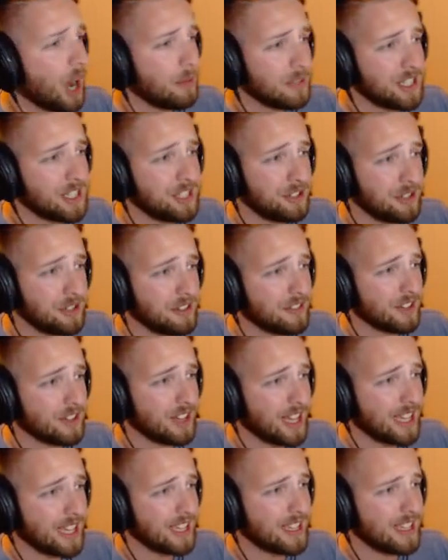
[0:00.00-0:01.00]
do it for
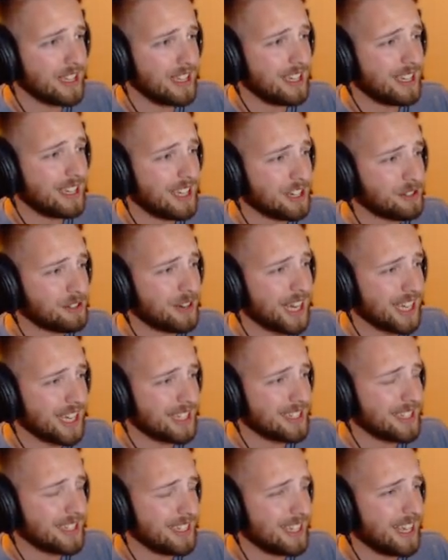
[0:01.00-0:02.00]
like
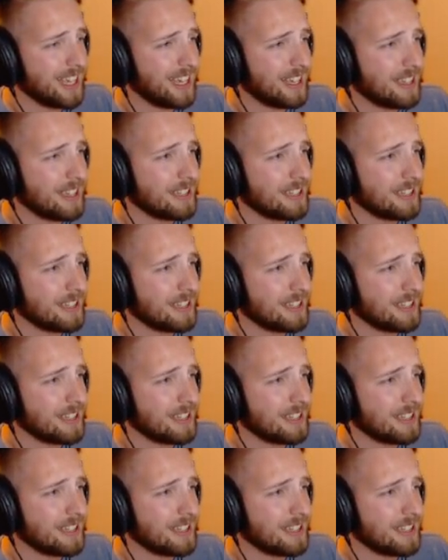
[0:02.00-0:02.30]
$1,000. Yeah.